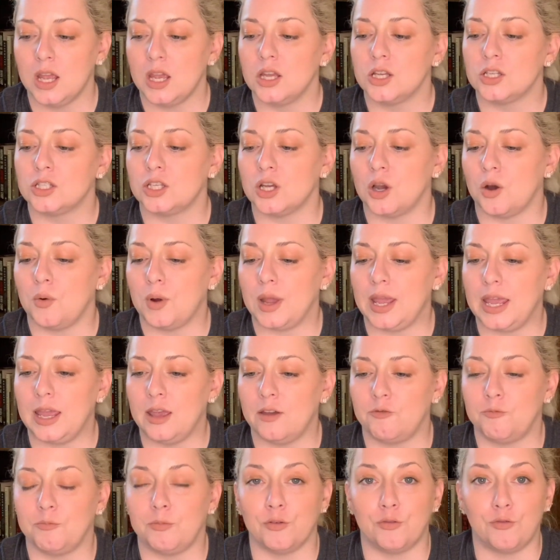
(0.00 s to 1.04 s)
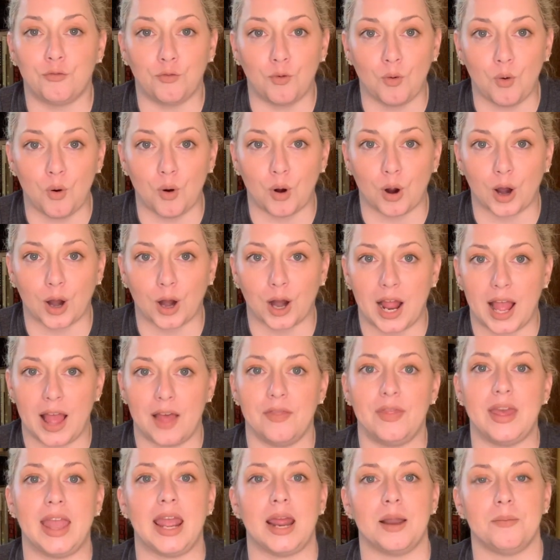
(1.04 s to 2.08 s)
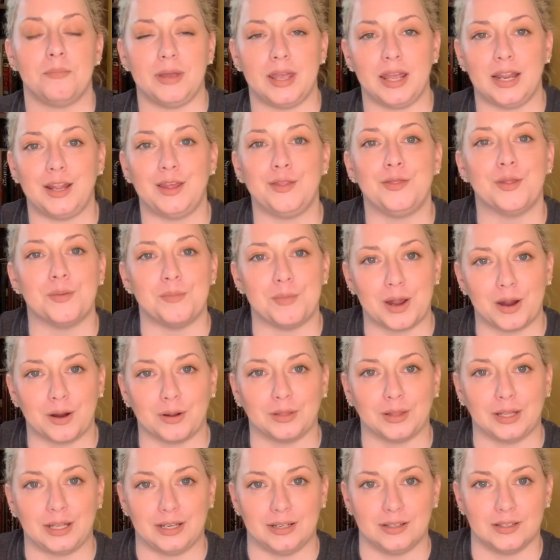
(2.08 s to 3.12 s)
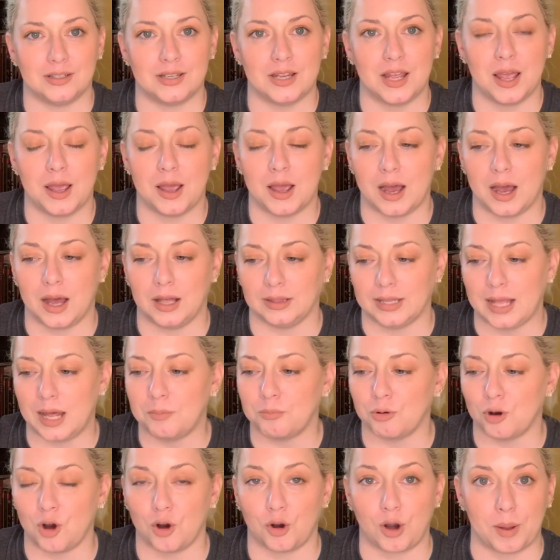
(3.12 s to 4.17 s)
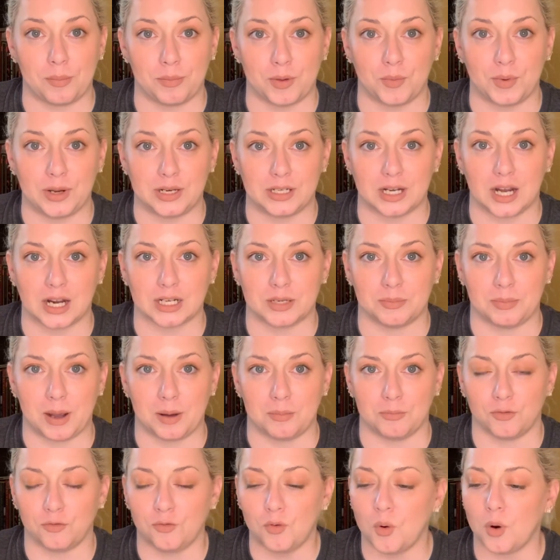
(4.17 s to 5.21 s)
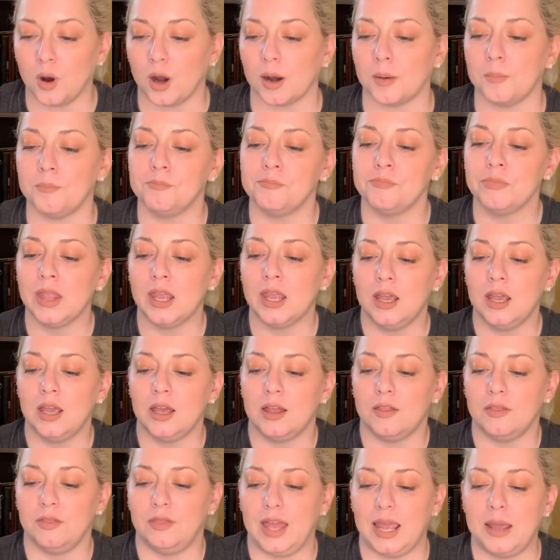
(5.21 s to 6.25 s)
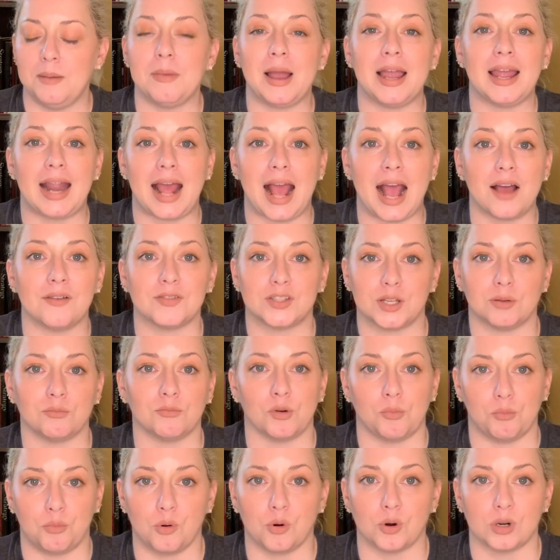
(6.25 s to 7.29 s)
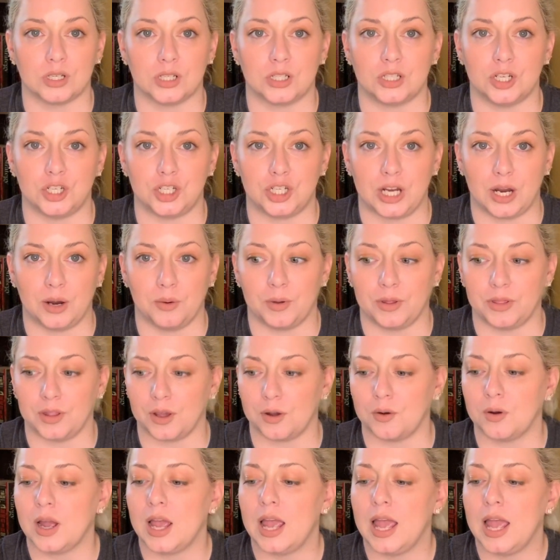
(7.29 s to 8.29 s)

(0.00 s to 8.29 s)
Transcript: So if before they had been in the Maryland lead program that we talked about before, they might have some reports to share with you.